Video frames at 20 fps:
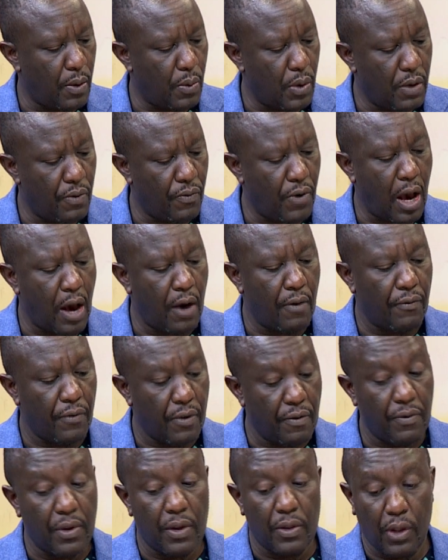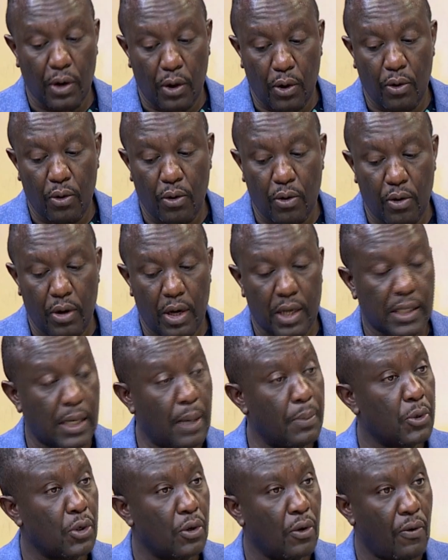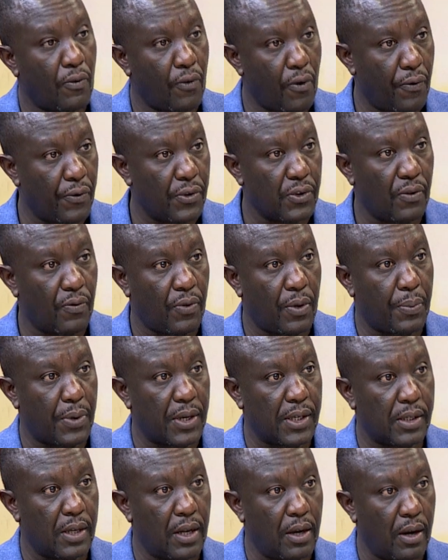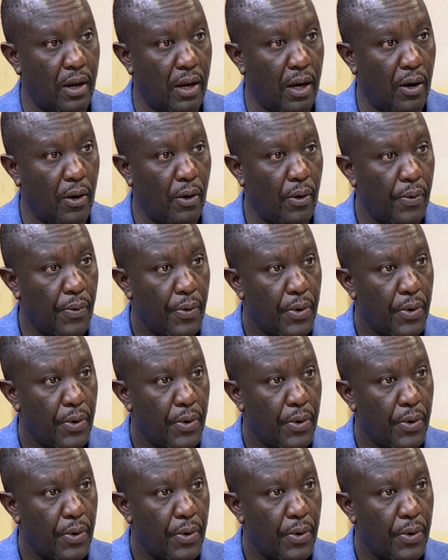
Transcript: we have even the law on assumption of office of the president now,